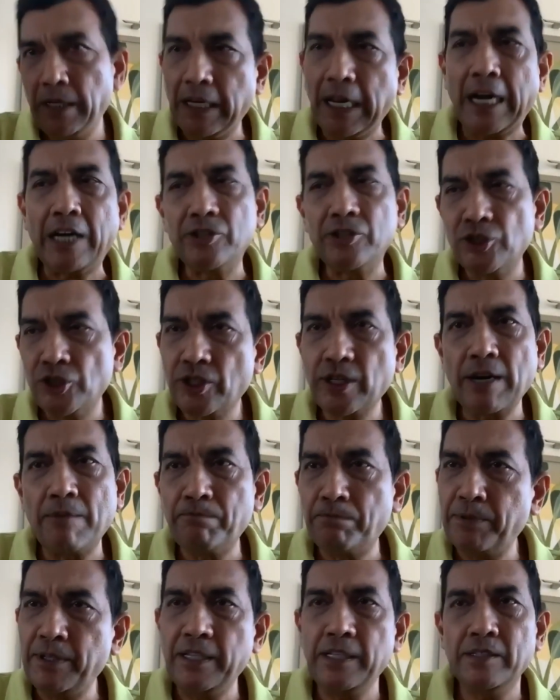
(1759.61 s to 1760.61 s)
Large
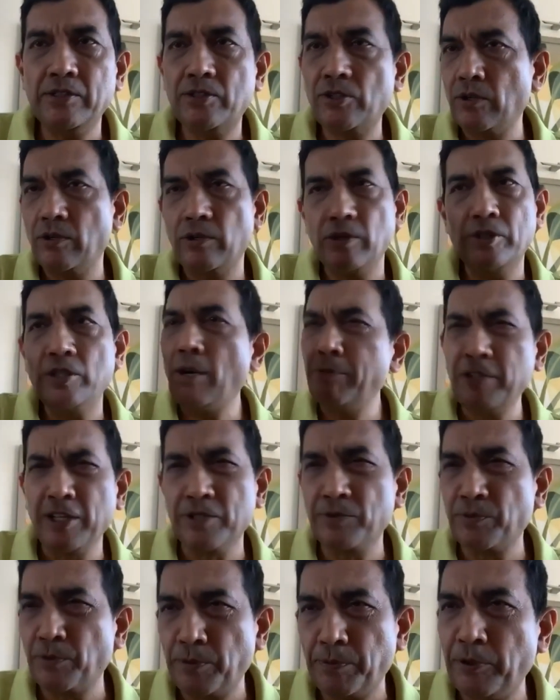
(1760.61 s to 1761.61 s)
companies, so
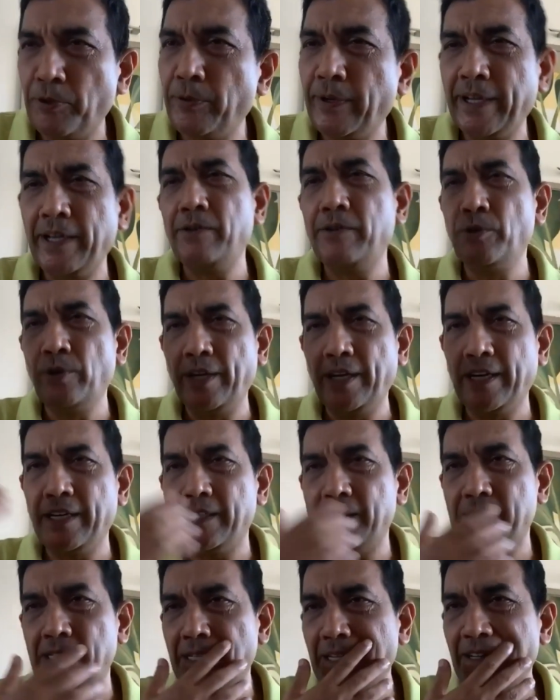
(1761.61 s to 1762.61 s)
Domino's would be doing doing
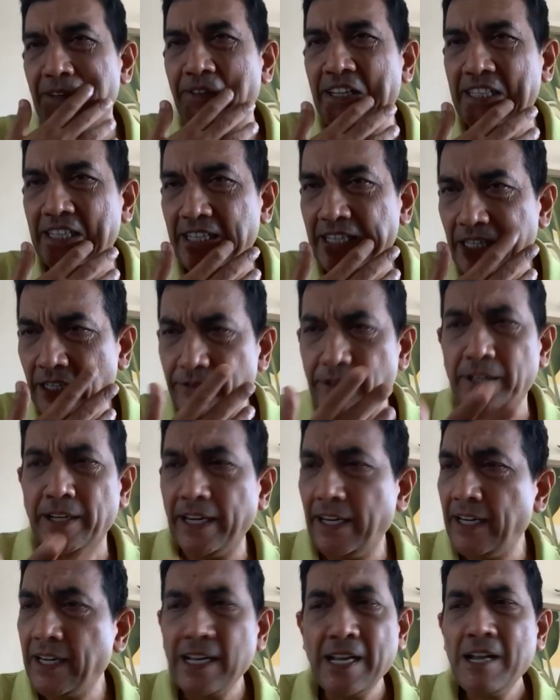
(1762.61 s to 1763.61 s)
it uh, when they deliver,
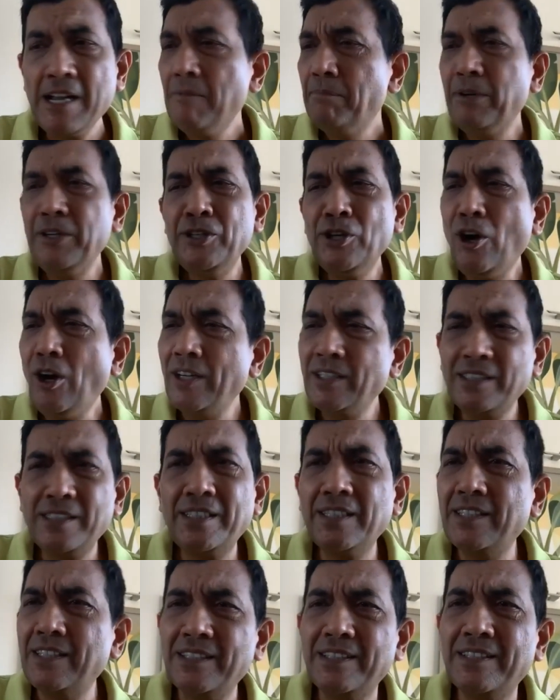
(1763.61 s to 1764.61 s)
right? But not.
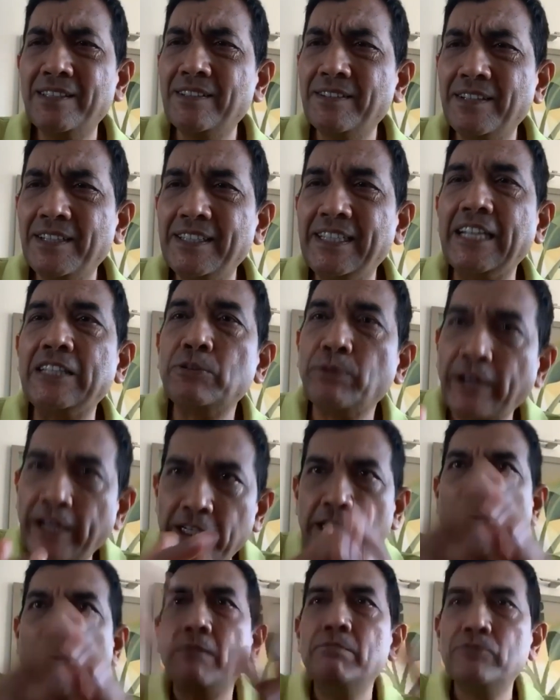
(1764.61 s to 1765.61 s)
Uh, uh that's why
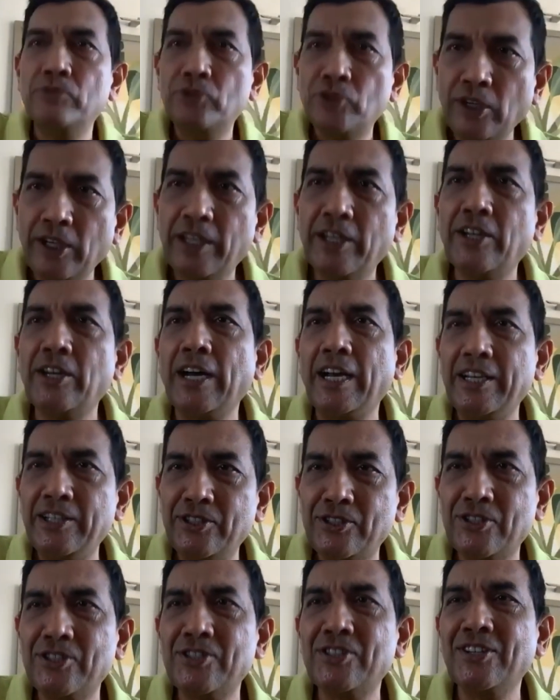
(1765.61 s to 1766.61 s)
it comes in a
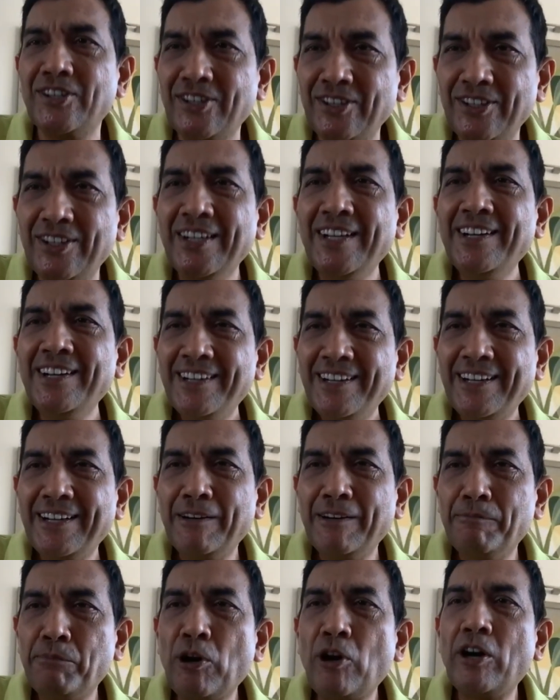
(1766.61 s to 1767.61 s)
nice uh,
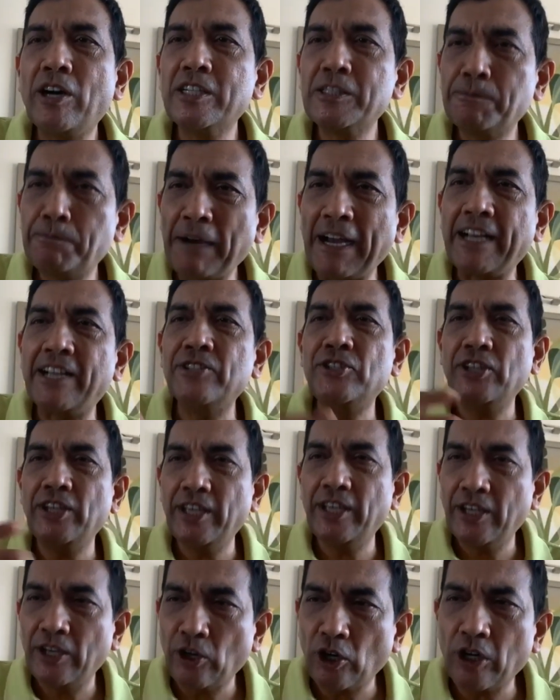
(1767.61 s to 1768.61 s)
uh, box
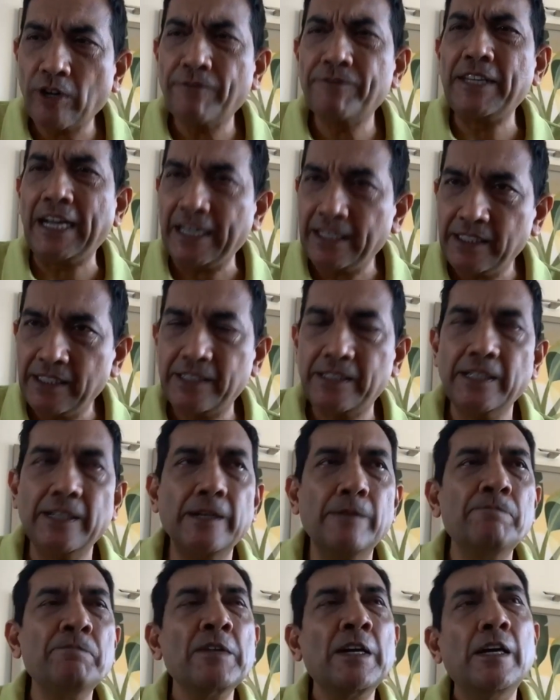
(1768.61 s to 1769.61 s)
packaging, all of that.
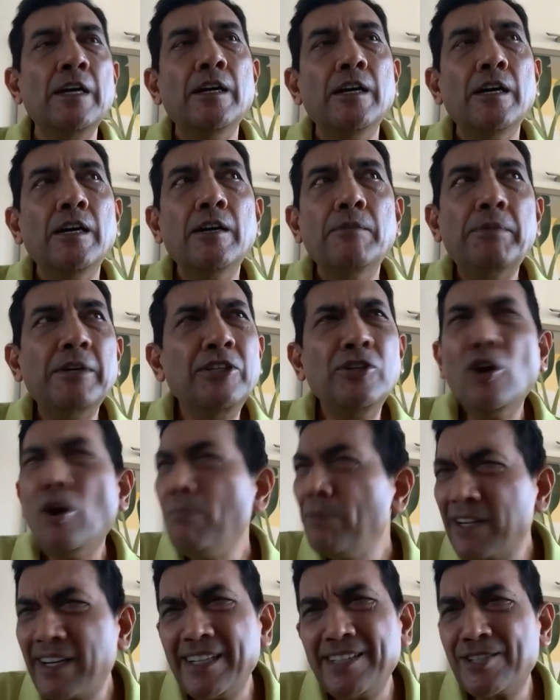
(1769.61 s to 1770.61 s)
but
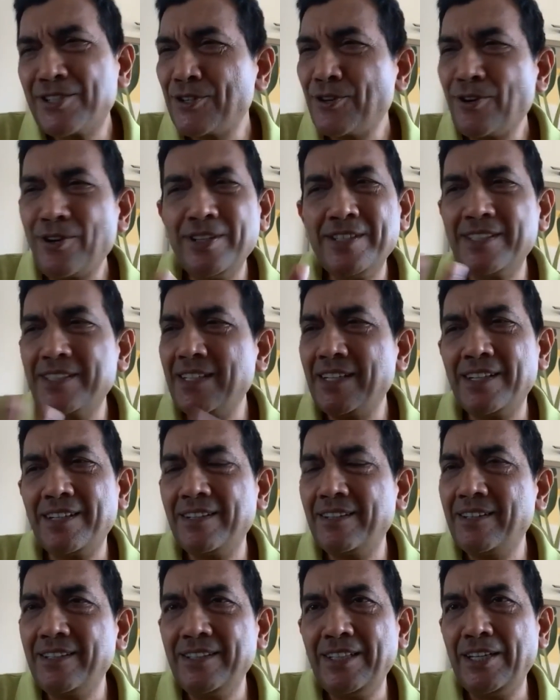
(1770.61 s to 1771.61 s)
normal restaurants,
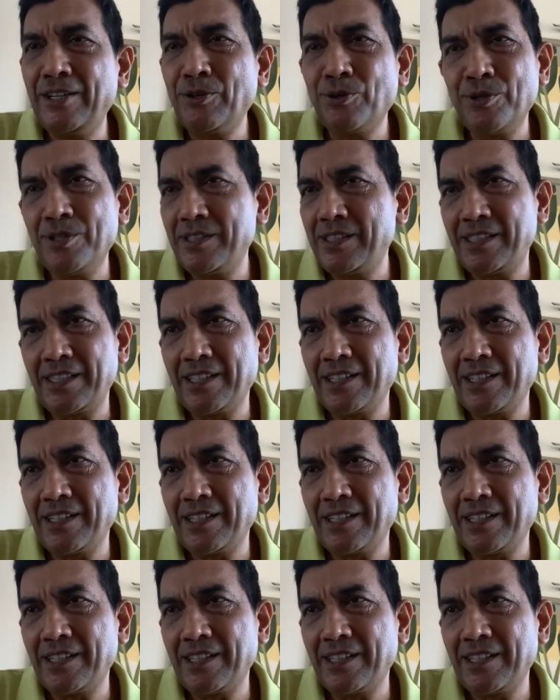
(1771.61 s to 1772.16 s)
they don't.